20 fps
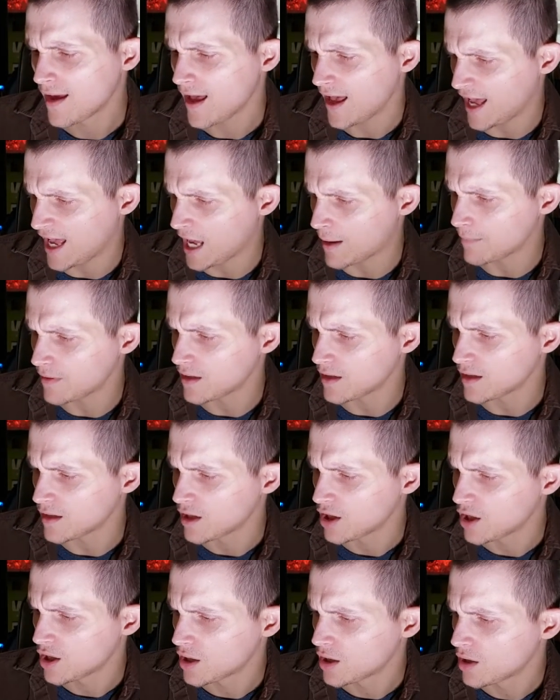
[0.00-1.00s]
Amy
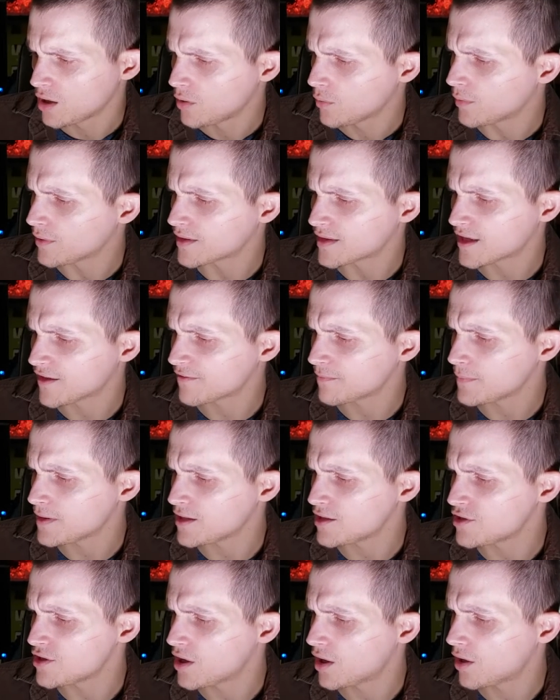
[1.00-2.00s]
would give me
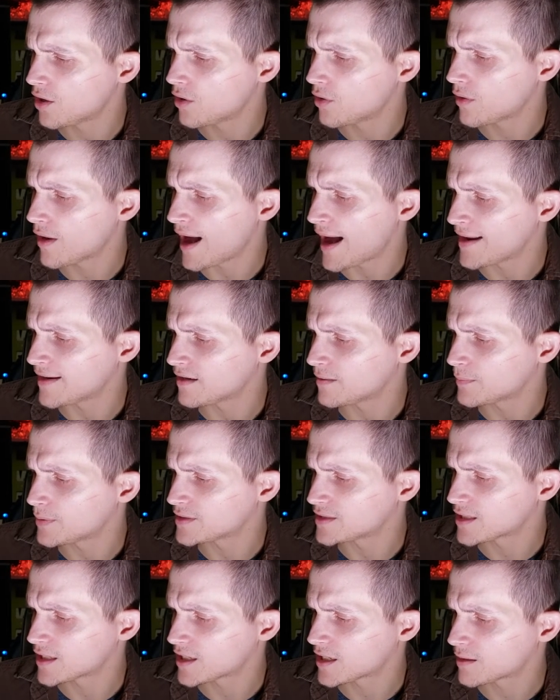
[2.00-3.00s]
no added
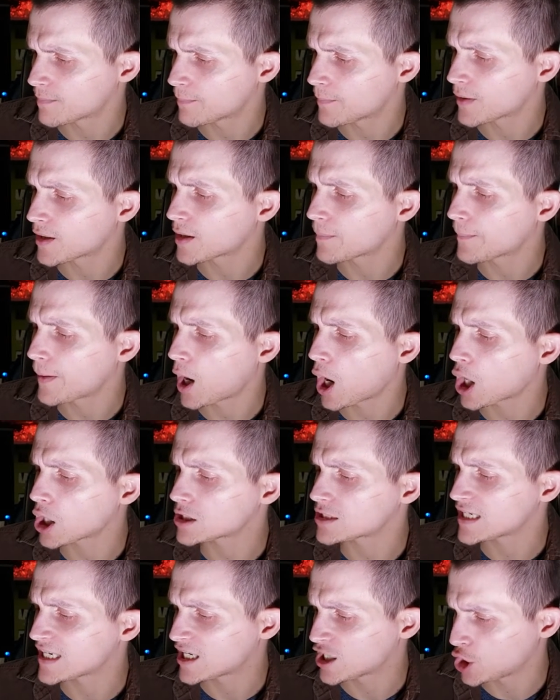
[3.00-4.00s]

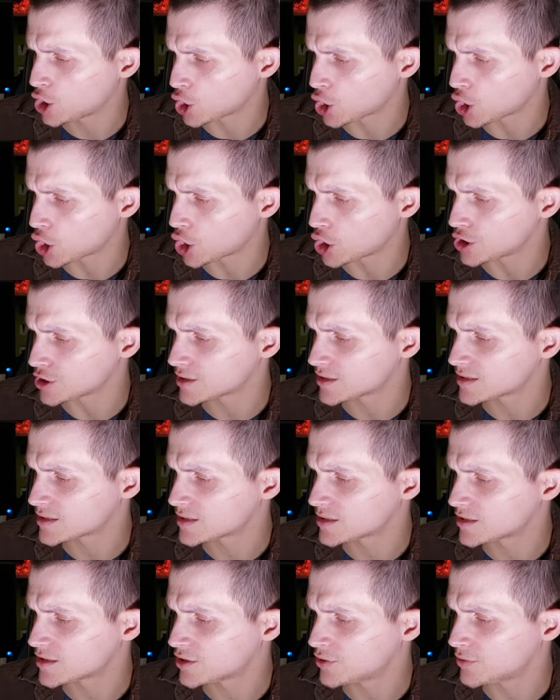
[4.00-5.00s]

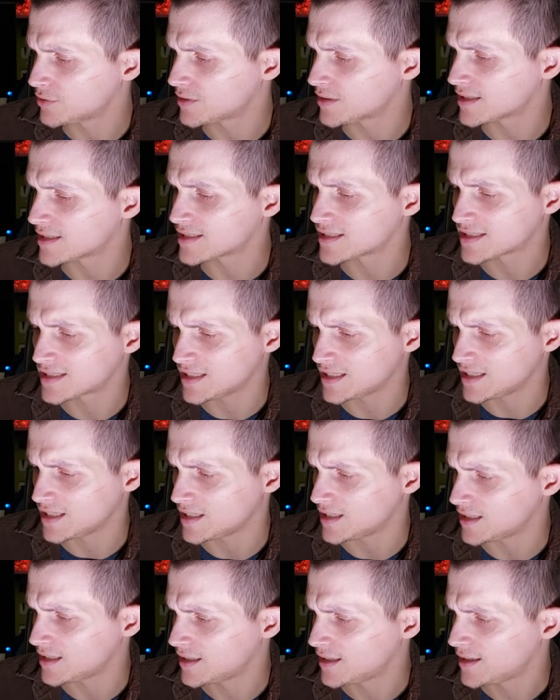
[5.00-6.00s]
particulars to this
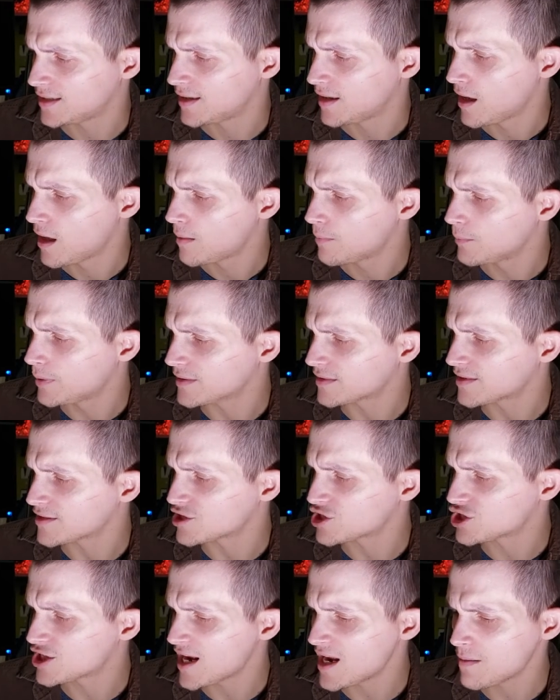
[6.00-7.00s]
scene, but the
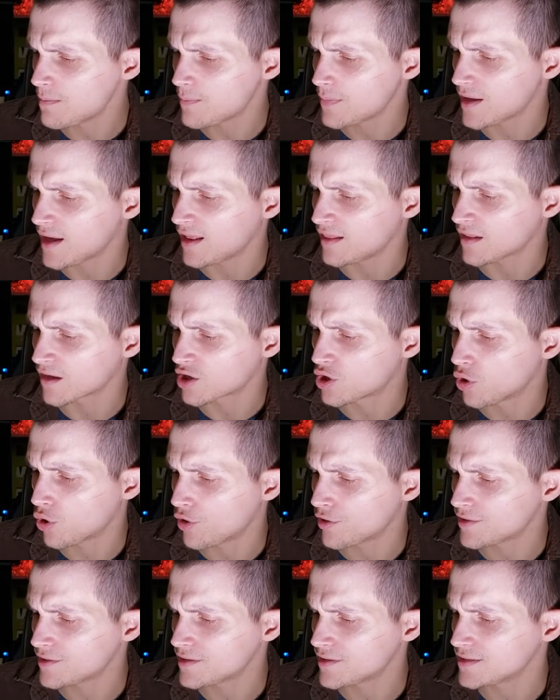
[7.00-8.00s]
shape in the
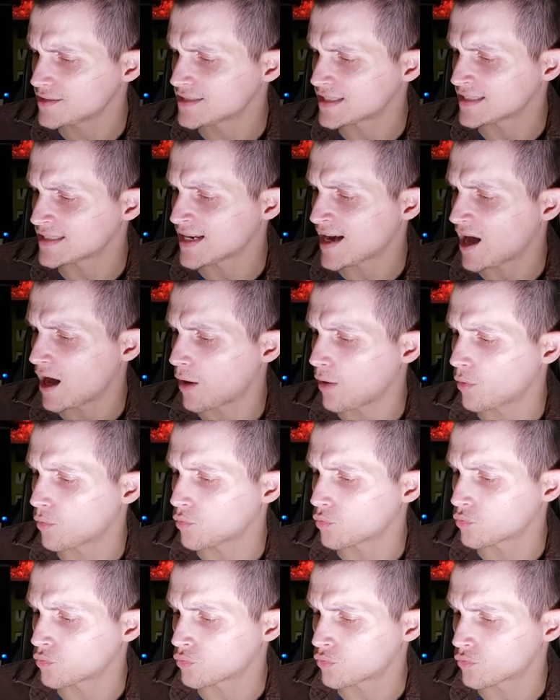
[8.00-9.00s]
corner did not
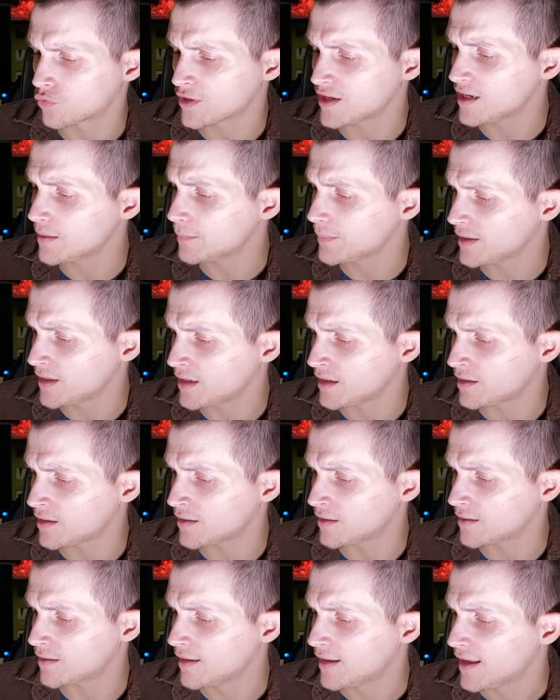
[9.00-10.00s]

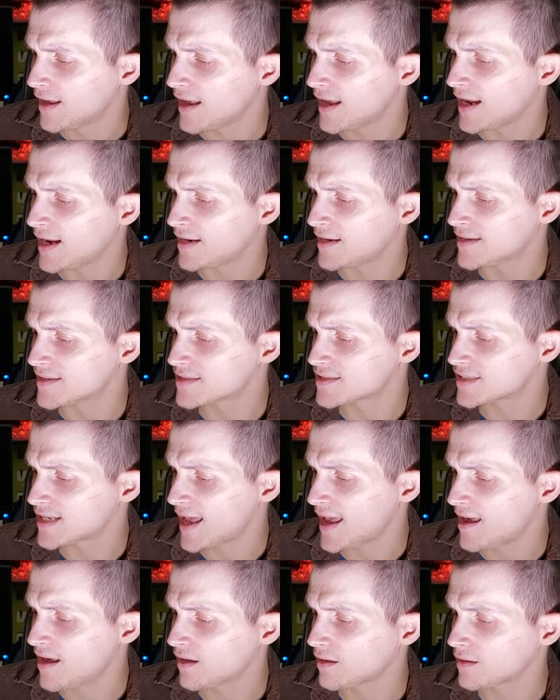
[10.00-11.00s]
reappear in his
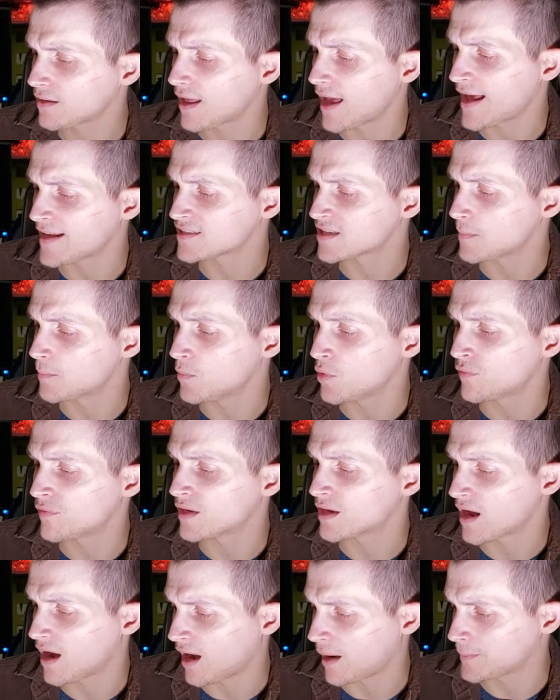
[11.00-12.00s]
tale as a
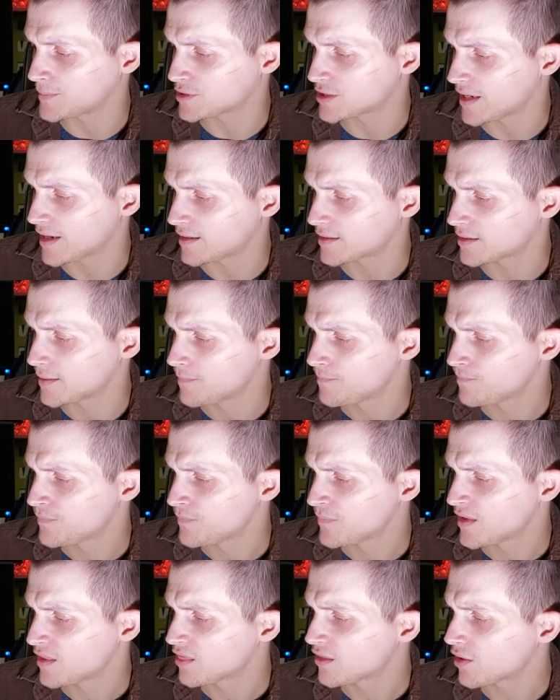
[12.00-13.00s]
moving object.
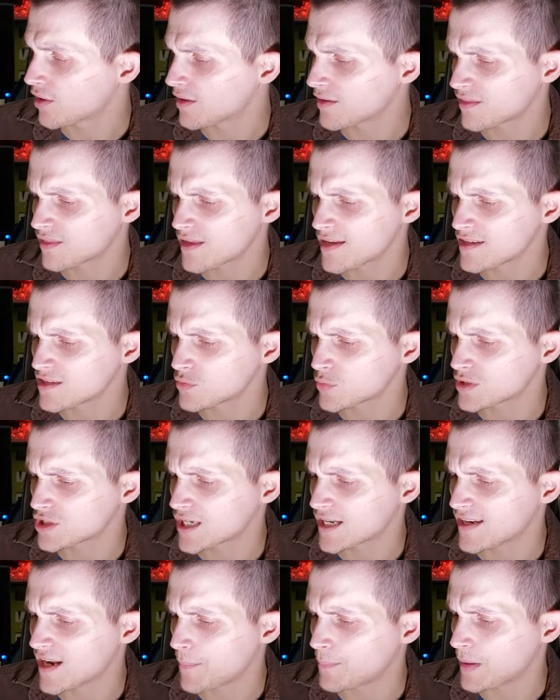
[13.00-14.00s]
There are things which
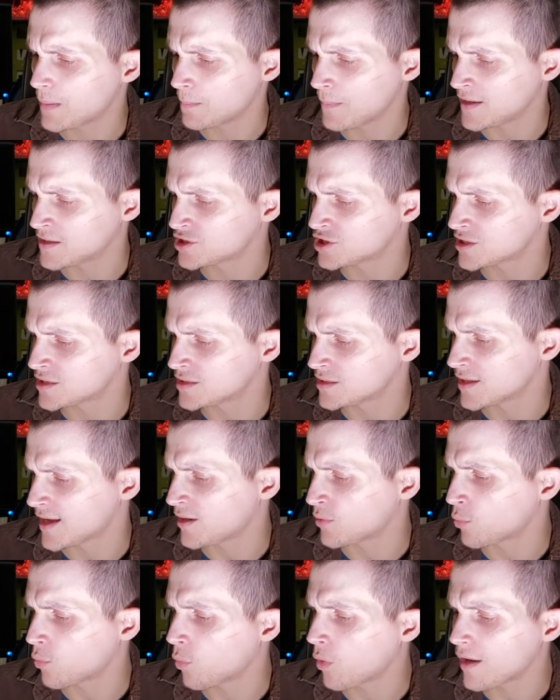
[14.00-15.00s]
cannot be mentioned,
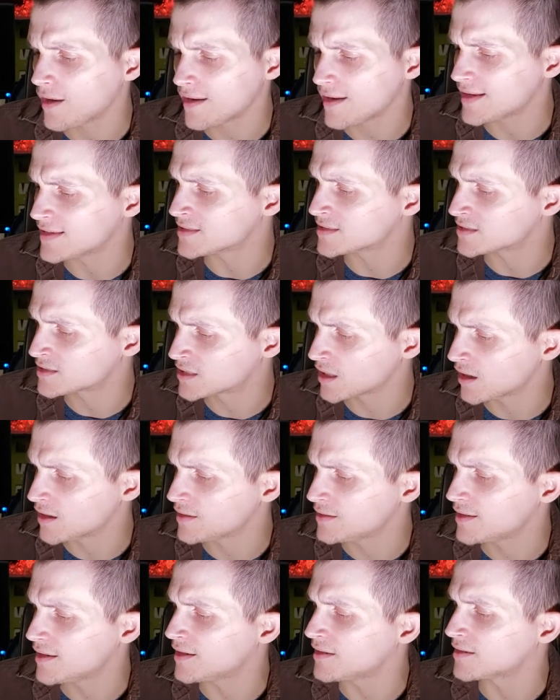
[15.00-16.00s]
and what is
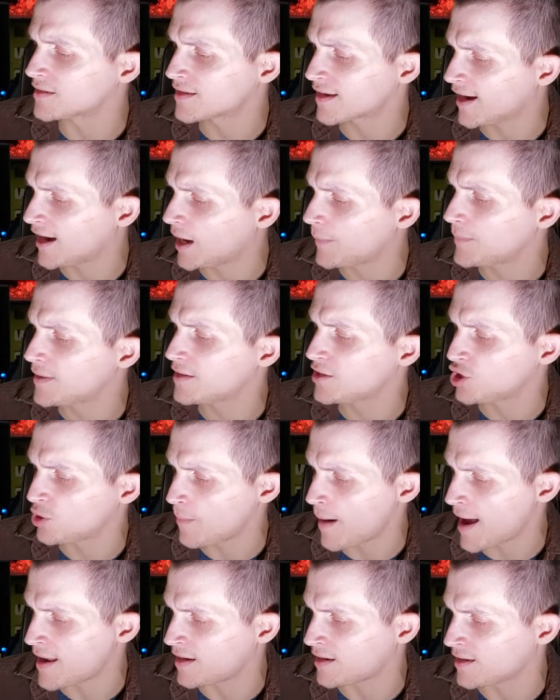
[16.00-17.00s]
done in common
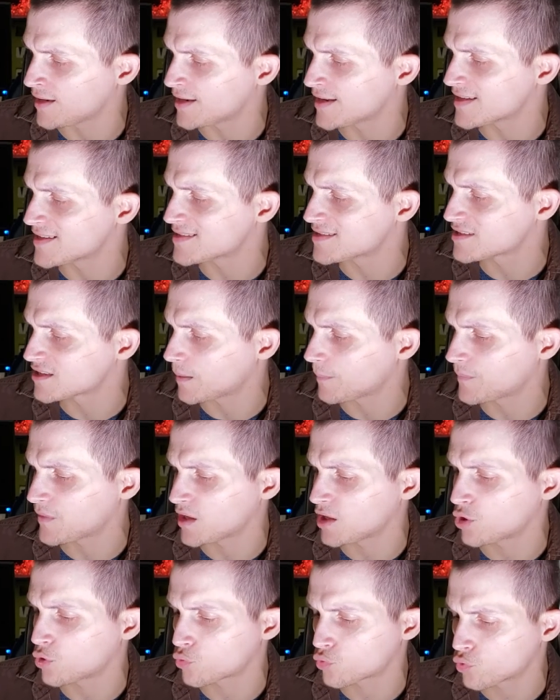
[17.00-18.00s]
humanity is
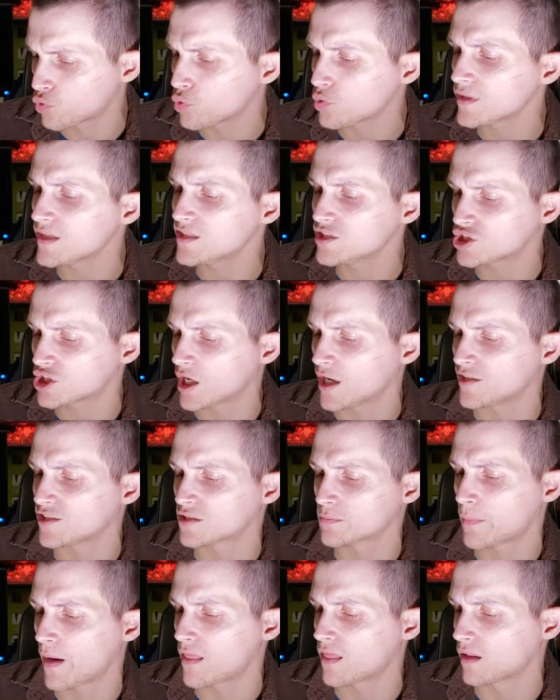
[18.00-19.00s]
something cruelly
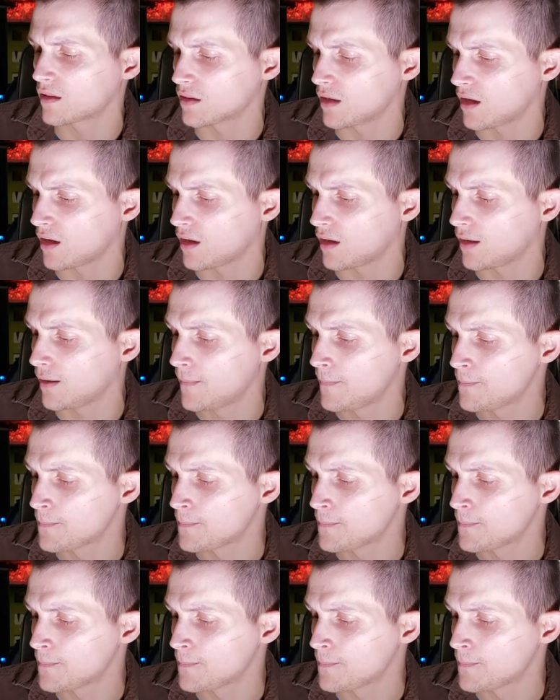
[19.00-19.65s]
judged by the law.